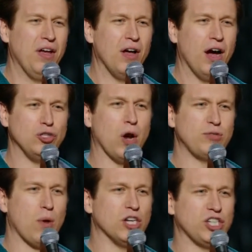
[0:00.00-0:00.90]
I dreamt
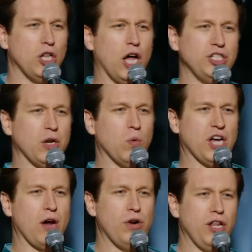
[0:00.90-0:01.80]
I was in London. Was I
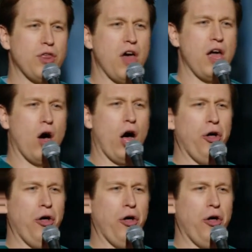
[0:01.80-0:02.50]
really there?